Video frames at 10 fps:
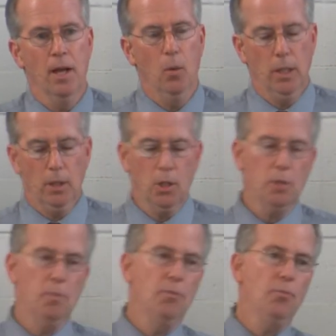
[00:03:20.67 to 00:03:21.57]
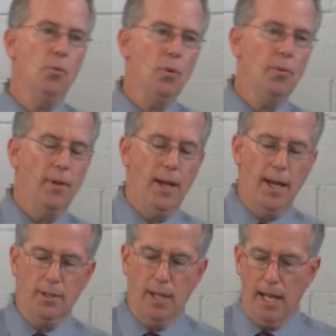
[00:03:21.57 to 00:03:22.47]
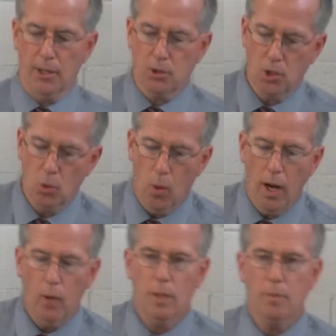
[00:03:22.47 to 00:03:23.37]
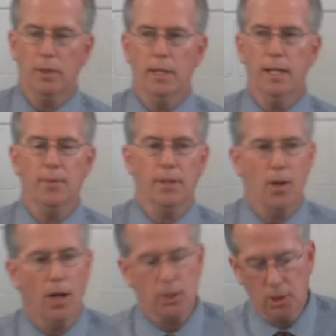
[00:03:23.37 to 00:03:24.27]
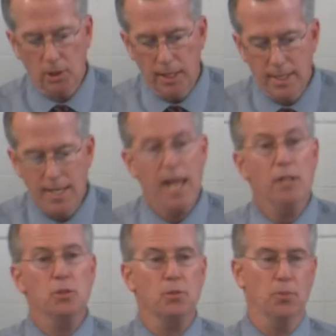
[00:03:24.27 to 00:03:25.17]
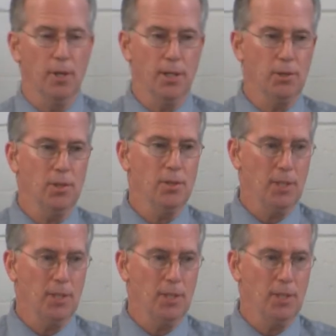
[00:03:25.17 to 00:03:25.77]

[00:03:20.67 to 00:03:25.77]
We looked before that as to why we believe that God still intends for us